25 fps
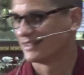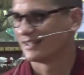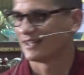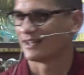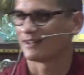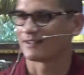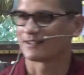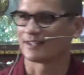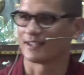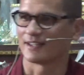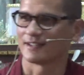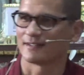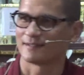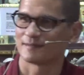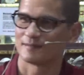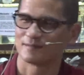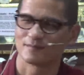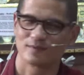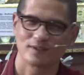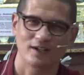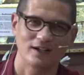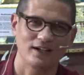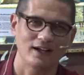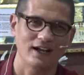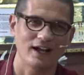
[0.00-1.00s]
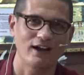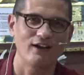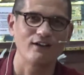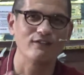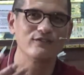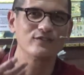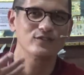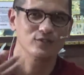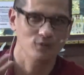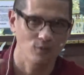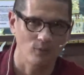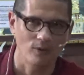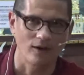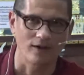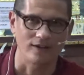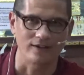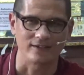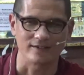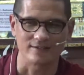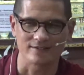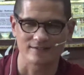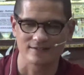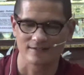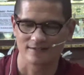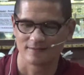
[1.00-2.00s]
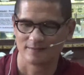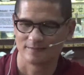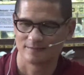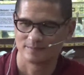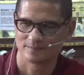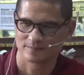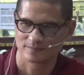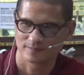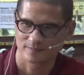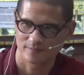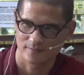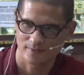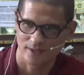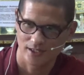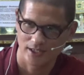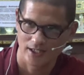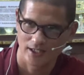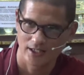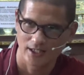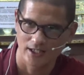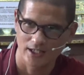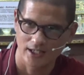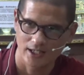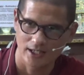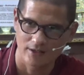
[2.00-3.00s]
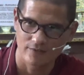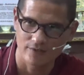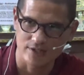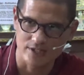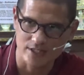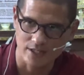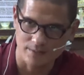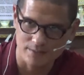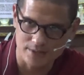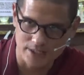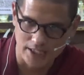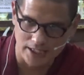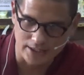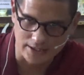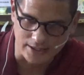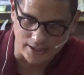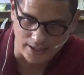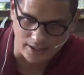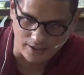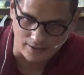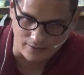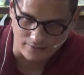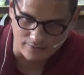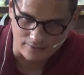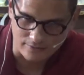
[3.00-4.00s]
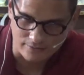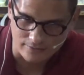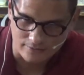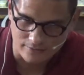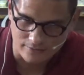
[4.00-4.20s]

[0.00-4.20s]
Okay. However you want it. If it's upside down,